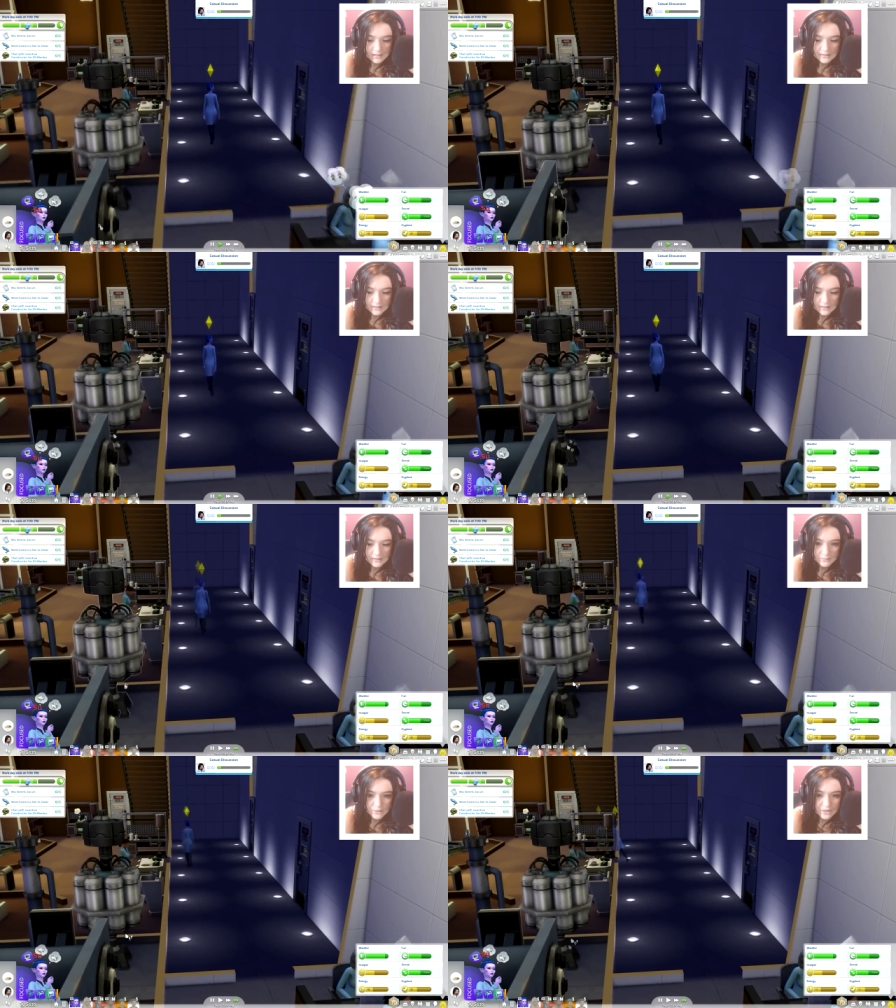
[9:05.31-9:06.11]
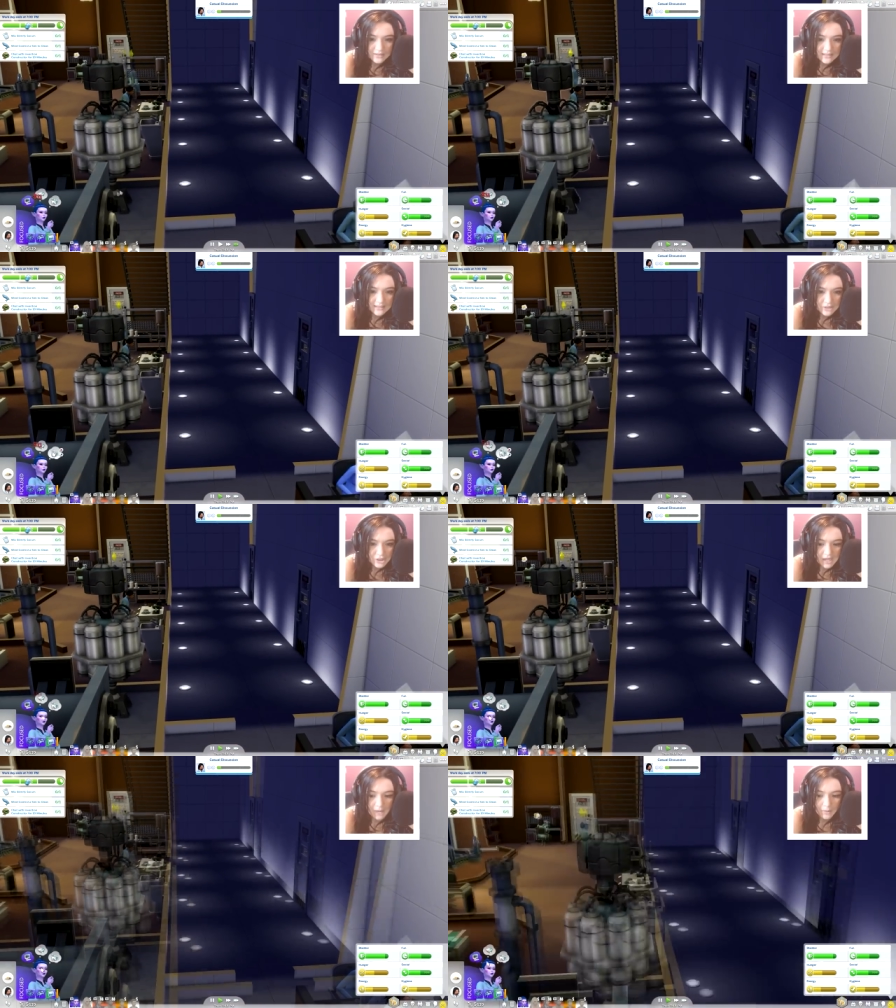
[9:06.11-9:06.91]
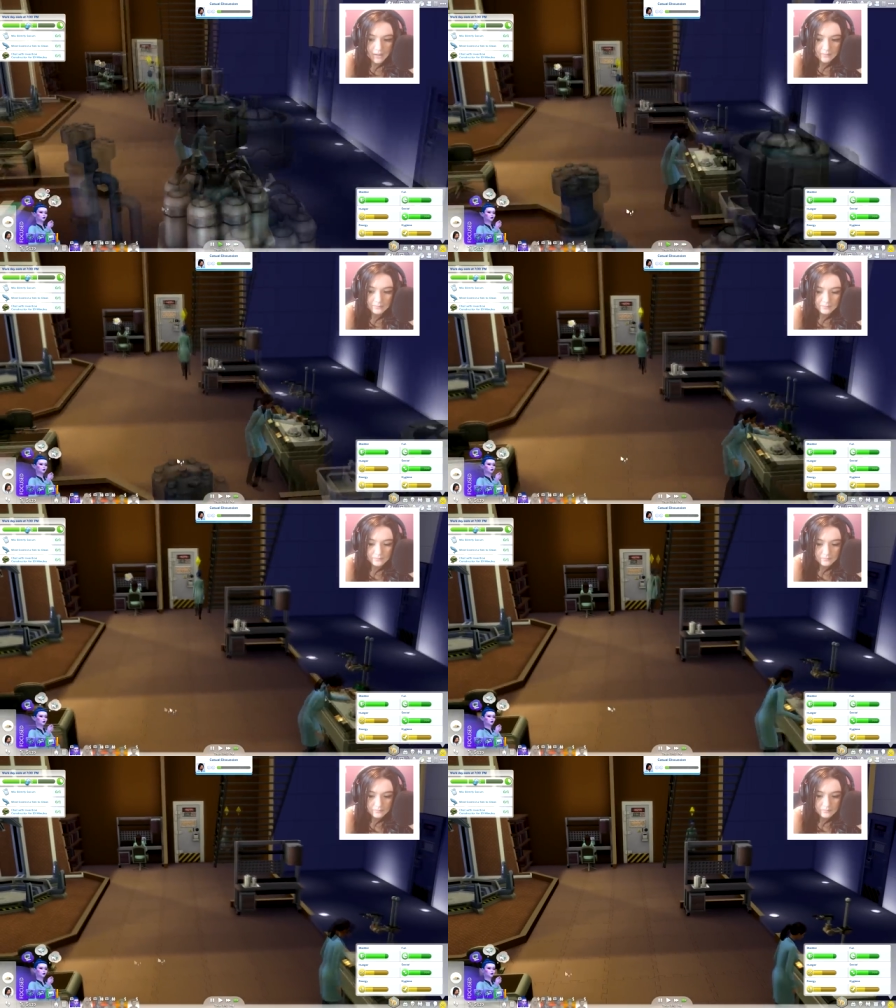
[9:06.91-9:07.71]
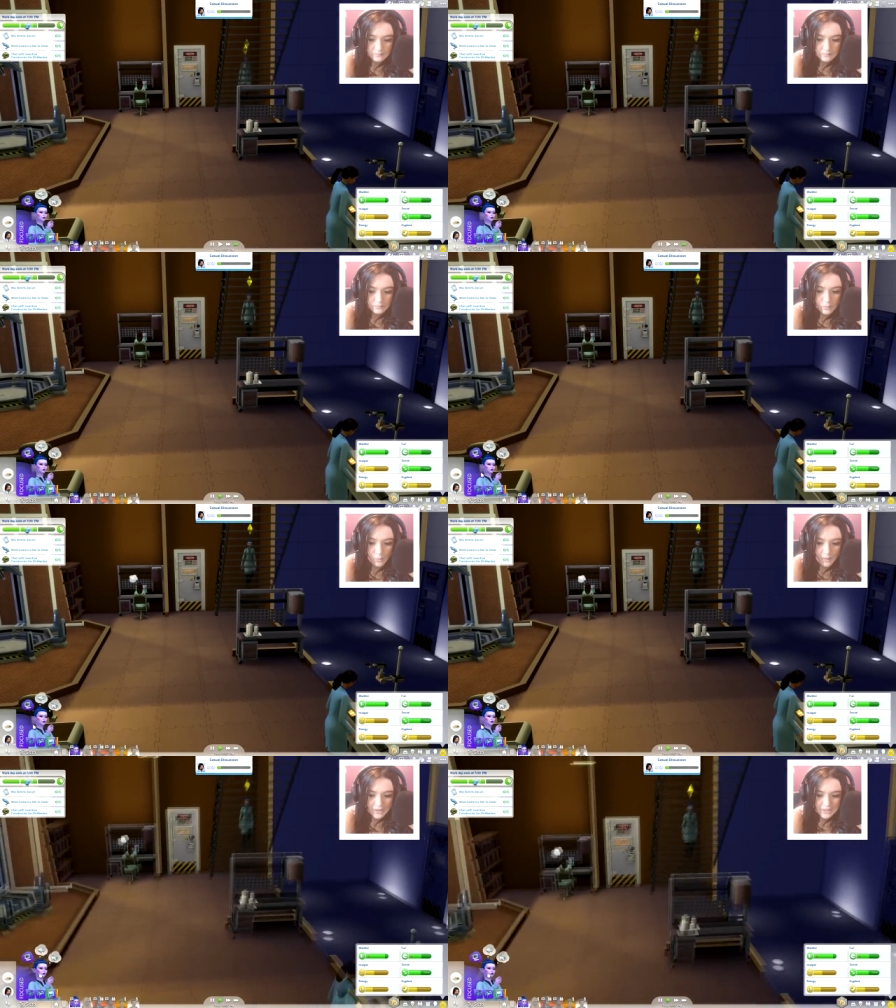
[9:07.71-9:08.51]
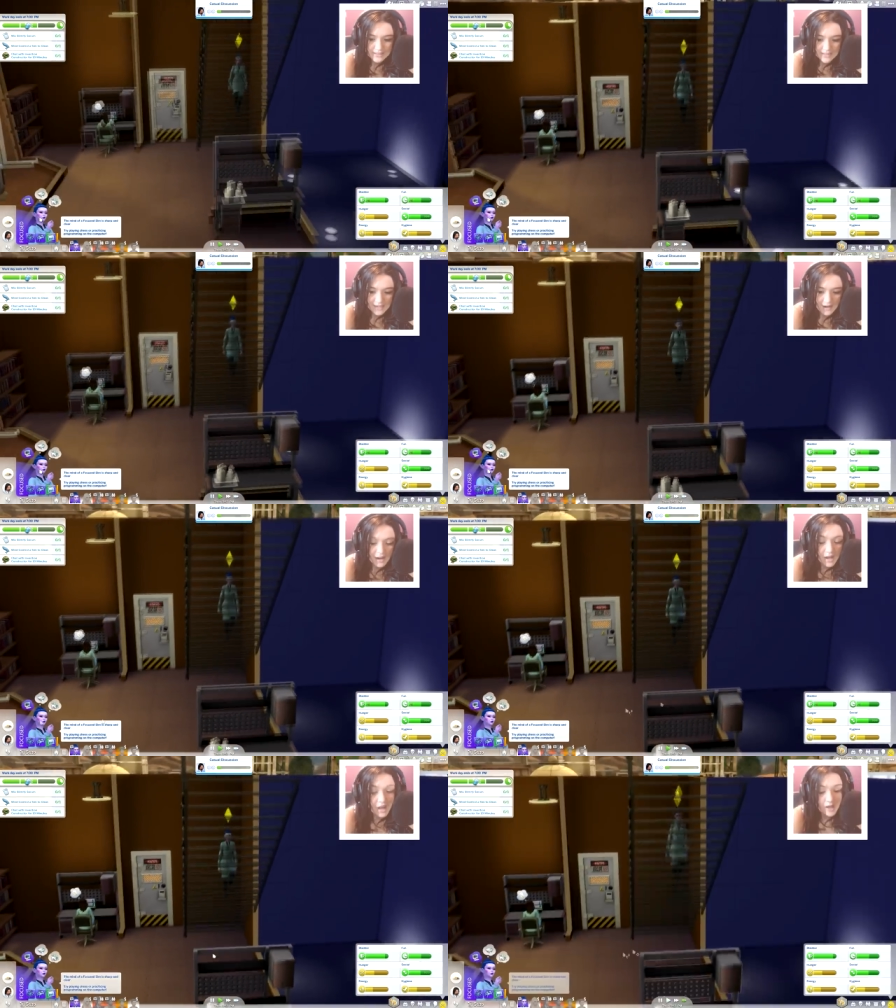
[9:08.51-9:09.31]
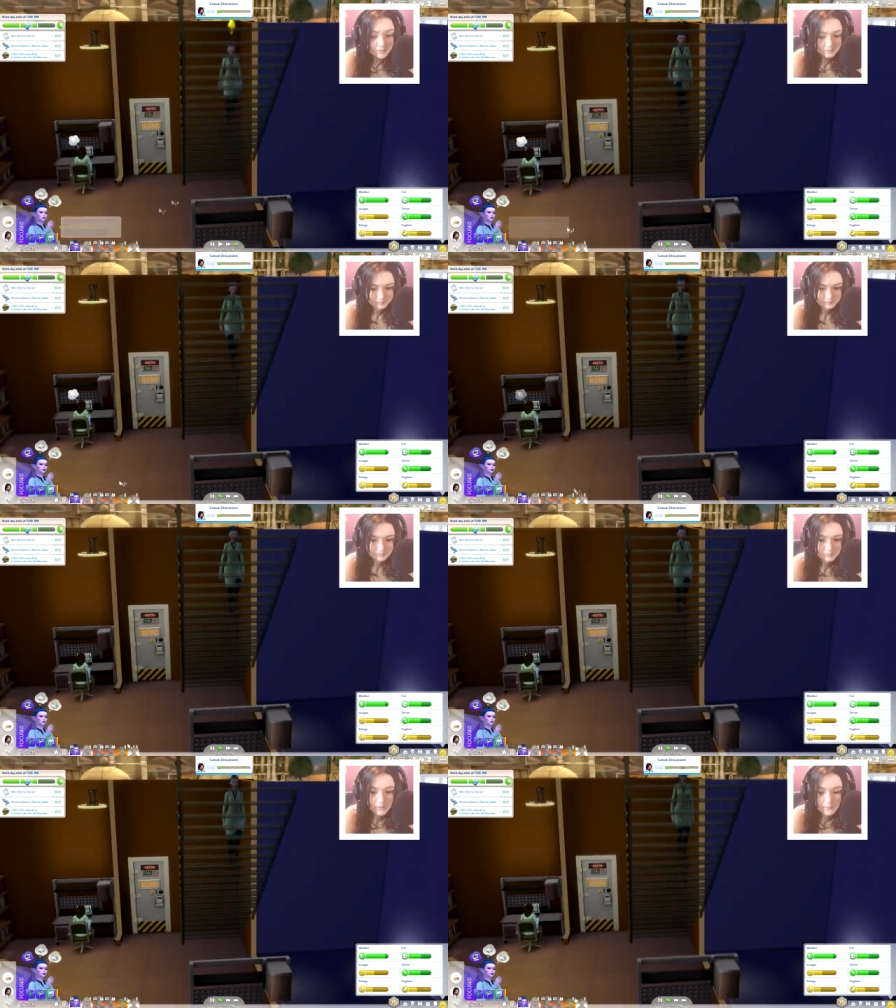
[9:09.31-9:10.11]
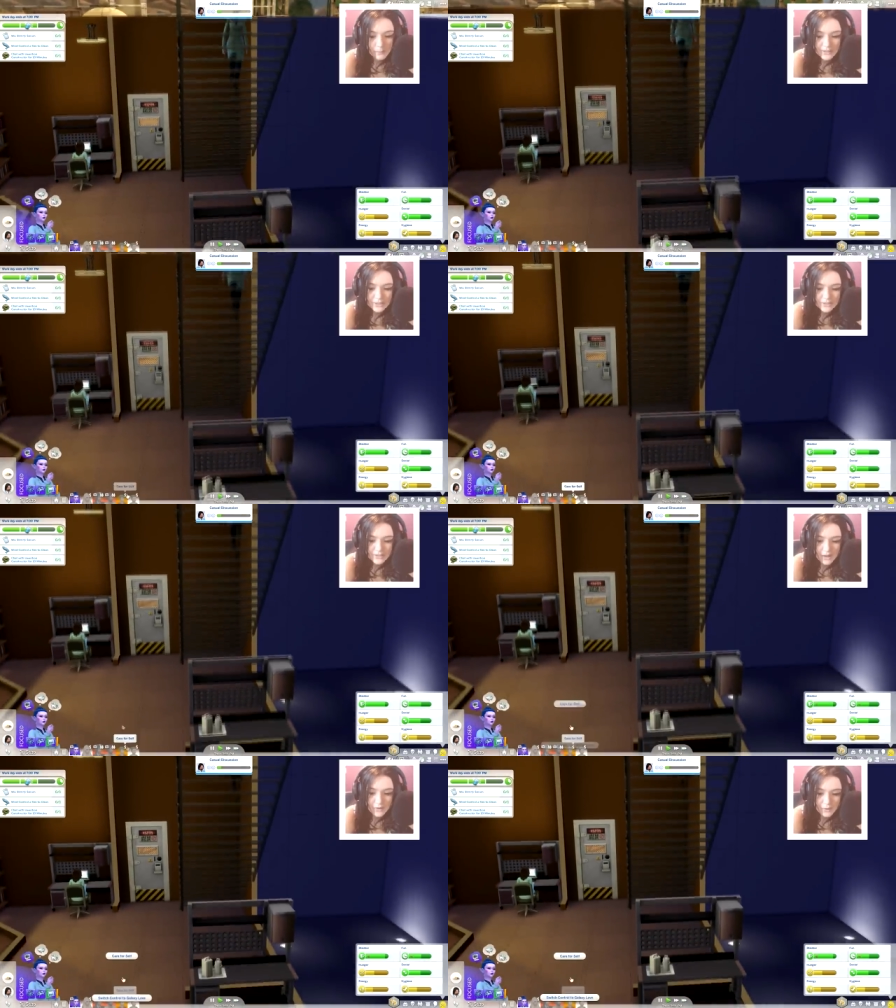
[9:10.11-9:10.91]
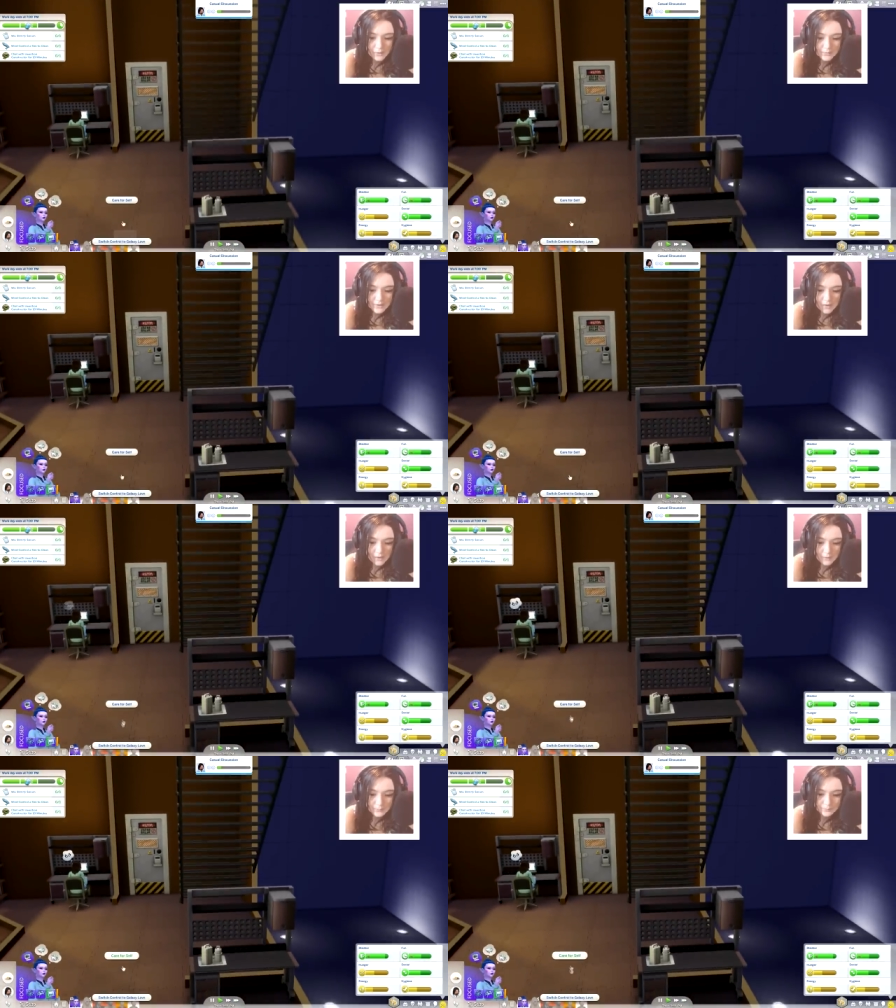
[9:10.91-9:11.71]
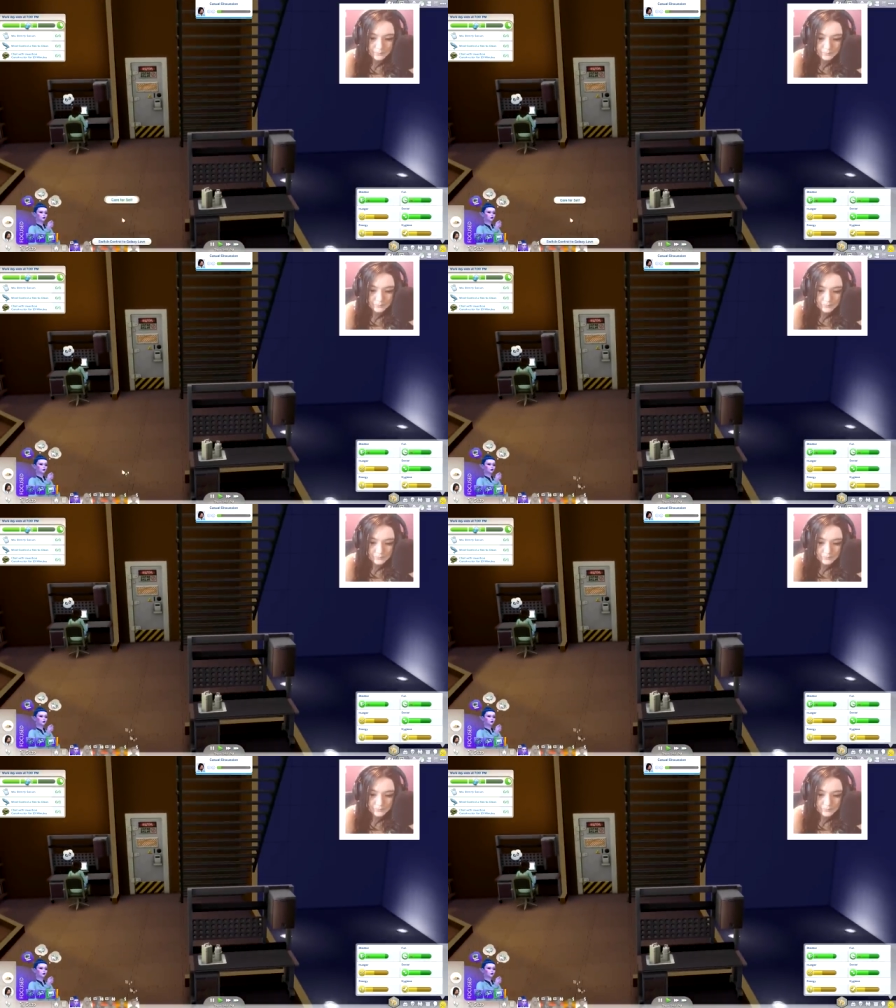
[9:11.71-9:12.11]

And um, she also needs to shower while she is here the boys just got home, so